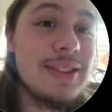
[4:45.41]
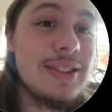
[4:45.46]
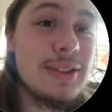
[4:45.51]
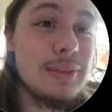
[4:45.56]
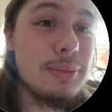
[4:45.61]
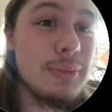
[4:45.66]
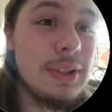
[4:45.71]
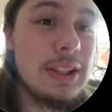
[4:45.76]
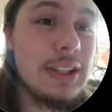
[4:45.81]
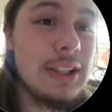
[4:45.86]

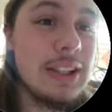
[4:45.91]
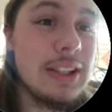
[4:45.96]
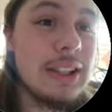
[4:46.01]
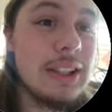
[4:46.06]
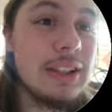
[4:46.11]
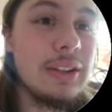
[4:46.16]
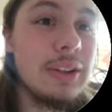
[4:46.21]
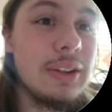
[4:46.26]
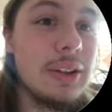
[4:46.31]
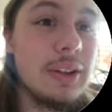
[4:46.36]
to
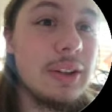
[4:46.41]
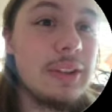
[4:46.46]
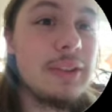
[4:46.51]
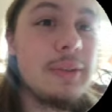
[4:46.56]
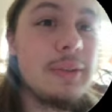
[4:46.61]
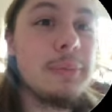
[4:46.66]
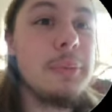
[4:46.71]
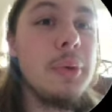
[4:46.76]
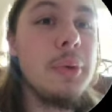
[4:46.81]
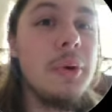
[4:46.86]
me
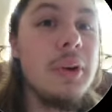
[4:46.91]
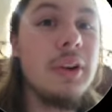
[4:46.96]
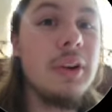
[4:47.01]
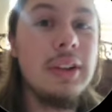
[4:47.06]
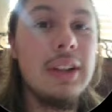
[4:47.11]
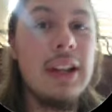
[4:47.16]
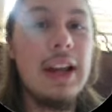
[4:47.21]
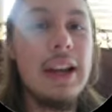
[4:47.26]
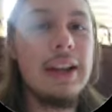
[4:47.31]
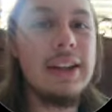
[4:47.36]
looked more
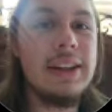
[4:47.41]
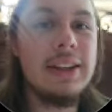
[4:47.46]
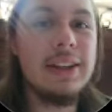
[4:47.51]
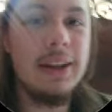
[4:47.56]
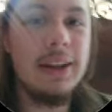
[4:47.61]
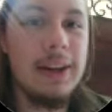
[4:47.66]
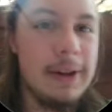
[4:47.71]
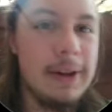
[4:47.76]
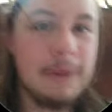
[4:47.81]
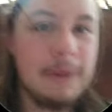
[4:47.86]
like
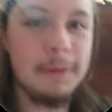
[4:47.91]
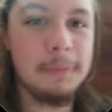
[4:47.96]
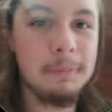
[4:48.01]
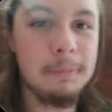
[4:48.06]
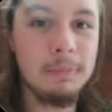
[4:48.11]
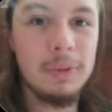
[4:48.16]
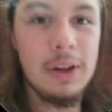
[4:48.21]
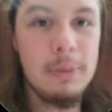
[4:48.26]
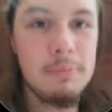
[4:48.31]
um,